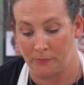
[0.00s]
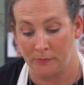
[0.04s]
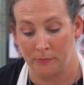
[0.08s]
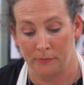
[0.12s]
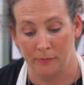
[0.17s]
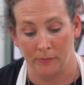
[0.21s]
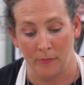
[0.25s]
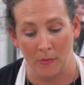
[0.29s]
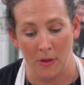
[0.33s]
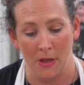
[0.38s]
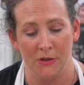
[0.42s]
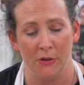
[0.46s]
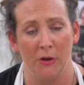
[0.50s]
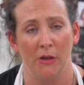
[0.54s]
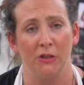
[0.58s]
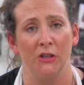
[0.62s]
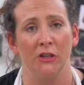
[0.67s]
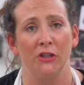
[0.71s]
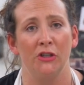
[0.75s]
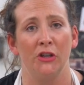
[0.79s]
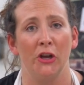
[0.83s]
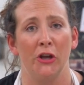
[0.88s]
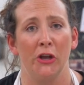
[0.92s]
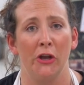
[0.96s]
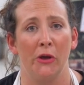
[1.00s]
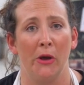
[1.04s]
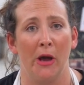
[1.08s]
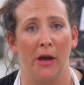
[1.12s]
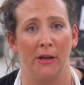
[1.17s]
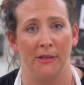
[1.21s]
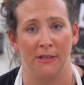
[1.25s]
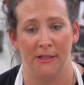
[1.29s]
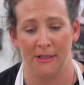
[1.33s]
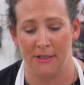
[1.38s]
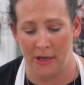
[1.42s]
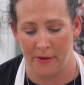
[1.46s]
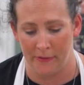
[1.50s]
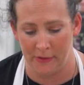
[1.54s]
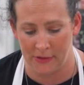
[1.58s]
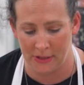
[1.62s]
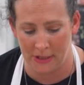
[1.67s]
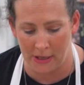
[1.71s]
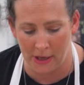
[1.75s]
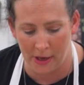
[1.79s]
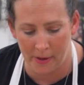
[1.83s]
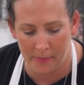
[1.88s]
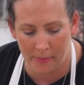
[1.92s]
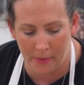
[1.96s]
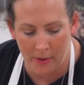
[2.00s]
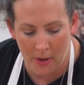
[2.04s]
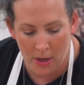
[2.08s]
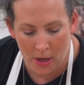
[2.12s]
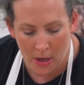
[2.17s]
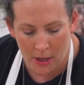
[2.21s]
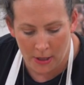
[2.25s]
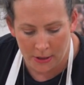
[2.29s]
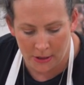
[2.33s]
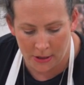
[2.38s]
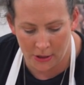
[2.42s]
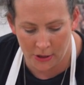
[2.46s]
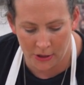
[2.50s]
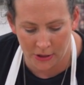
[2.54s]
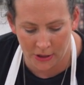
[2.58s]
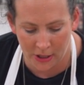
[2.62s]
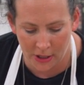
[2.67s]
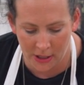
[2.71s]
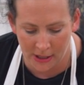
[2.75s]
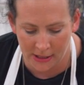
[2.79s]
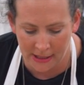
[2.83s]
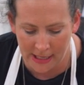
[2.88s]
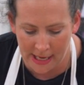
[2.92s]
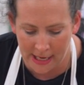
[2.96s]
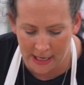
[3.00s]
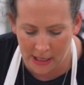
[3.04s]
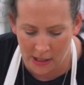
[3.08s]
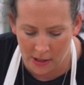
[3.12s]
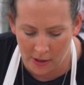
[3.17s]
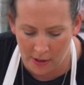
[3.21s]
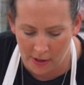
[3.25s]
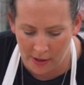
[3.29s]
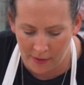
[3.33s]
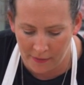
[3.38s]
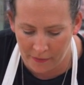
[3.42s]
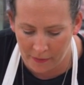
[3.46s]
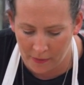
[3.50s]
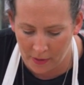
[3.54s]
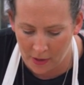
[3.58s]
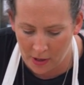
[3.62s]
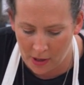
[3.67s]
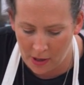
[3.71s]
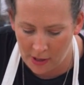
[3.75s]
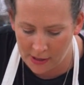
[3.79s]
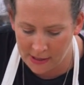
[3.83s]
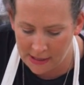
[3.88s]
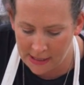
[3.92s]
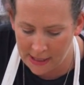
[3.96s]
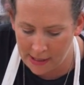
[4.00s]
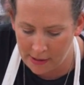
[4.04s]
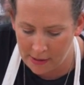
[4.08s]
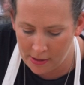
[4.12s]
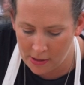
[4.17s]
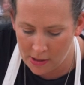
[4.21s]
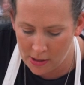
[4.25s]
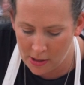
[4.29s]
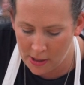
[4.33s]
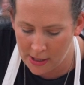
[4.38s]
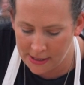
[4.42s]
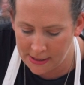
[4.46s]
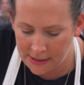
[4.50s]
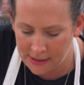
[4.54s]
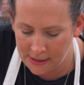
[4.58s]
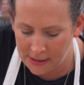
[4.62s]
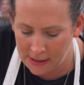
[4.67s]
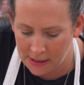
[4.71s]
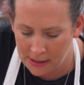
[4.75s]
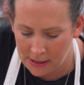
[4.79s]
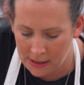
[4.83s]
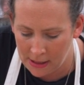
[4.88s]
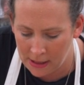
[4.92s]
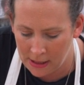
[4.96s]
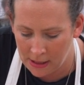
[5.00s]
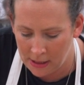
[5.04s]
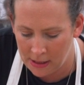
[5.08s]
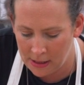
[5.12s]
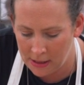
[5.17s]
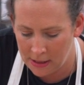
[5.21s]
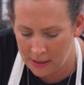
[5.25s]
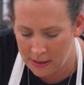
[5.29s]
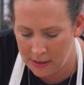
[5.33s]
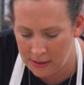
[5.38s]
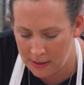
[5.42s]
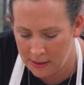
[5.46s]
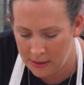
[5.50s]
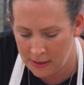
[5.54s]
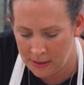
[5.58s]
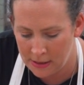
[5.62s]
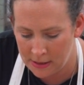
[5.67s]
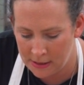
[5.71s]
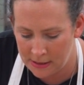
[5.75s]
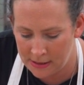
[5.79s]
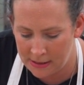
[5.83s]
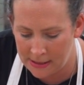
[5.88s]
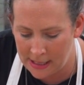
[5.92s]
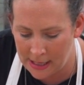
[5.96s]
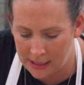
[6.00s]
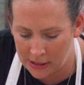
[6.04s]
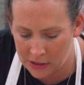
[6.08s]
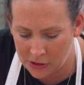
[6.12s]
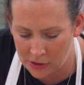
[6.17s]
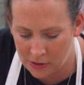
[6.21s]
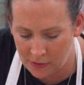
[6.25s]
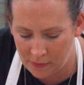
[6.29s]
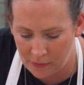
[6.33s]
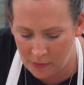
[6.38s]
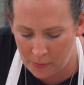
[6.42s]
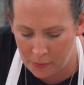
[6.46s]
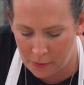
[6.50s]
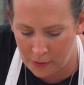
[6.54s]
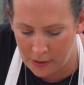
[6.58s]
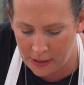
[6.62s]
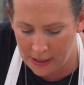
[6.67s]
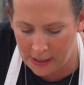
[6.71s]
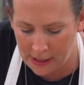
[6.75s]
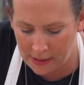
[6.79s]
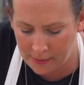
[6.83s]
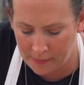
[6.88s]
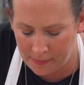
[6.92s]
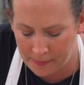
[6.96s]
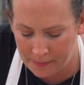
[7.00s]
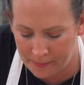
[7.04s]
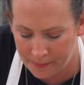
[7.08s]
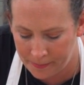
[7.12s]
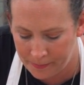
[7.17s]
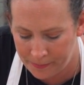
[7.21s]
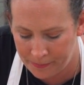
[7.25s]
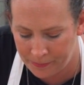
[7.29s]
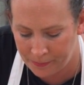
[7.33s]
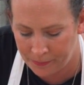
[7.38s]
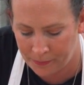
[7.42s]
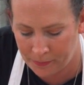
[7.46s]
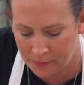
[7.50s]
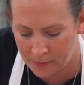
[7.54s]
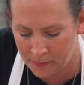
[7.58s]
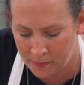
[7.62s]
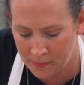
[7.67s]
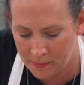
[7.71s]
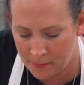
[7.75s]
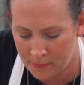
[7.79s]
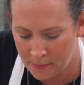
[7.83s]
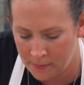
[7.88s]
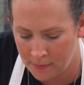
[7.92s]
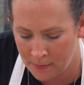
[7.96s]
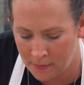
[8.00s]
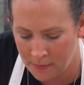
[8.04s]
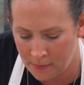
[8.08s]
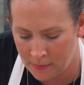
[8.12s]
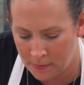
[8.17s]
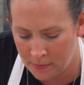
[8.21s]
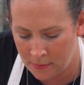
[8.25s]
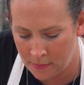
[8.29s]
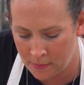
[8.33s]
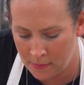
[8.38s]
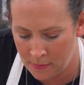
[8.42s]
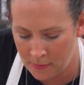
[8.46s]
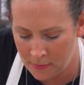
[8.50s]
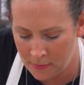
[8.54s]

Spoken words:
So I'll just show you how to serve it up. So you're just going to take a knife, cut out a nice section of the pudding. So I'm just going to